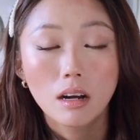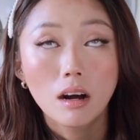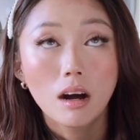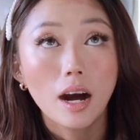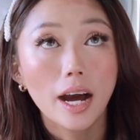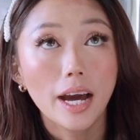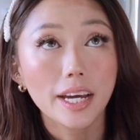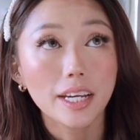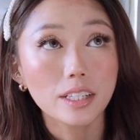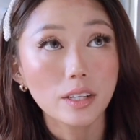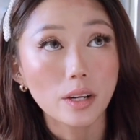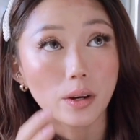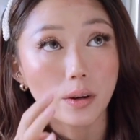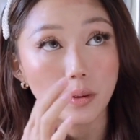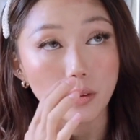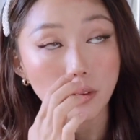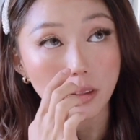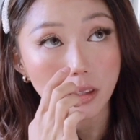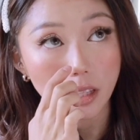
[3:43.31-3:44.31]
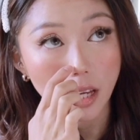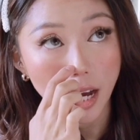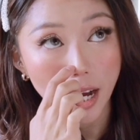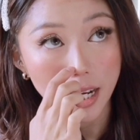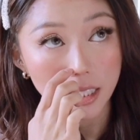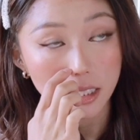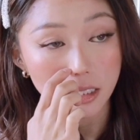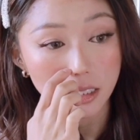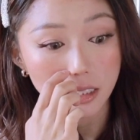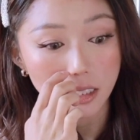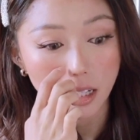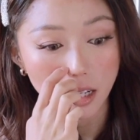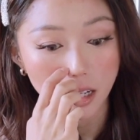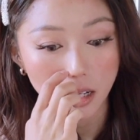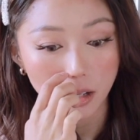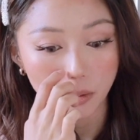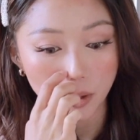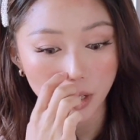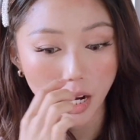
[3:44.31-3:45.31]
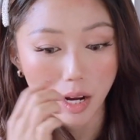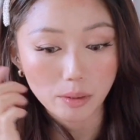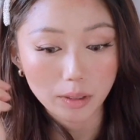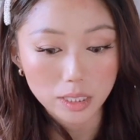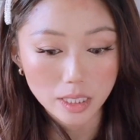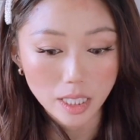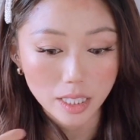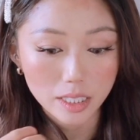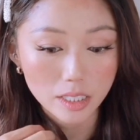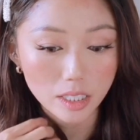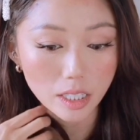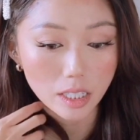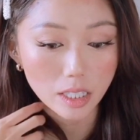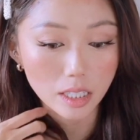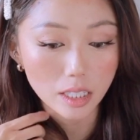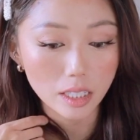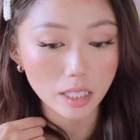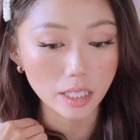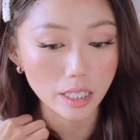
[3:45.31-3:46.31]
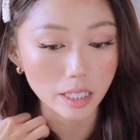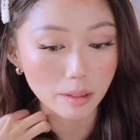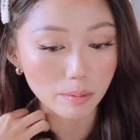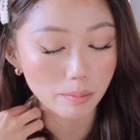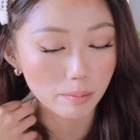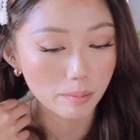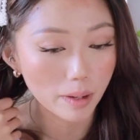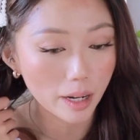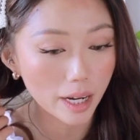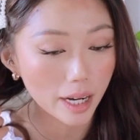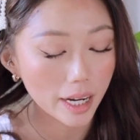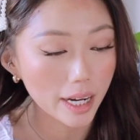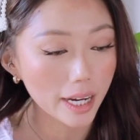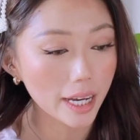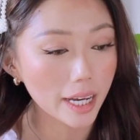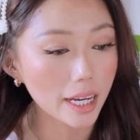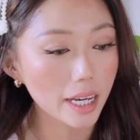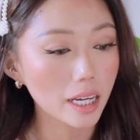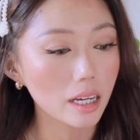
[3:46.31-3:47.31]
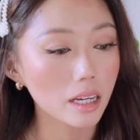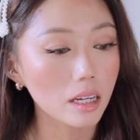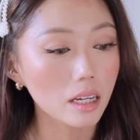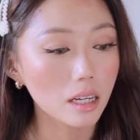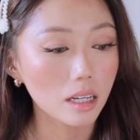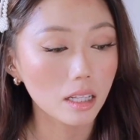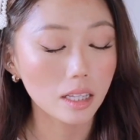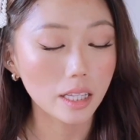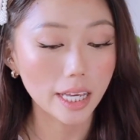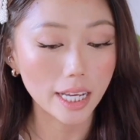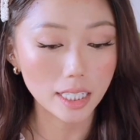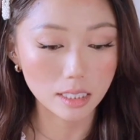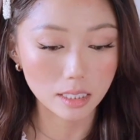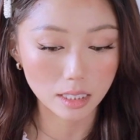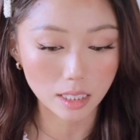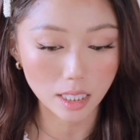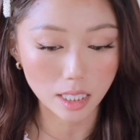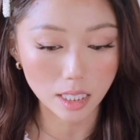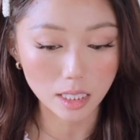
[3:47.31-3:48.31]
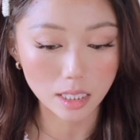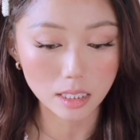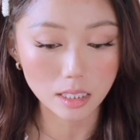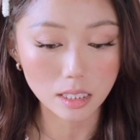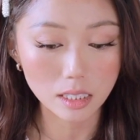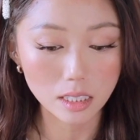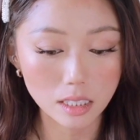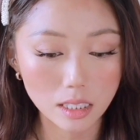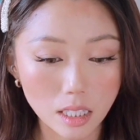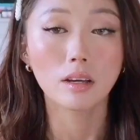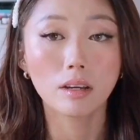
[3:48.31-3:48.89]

I know that when I was younger, in my late teens,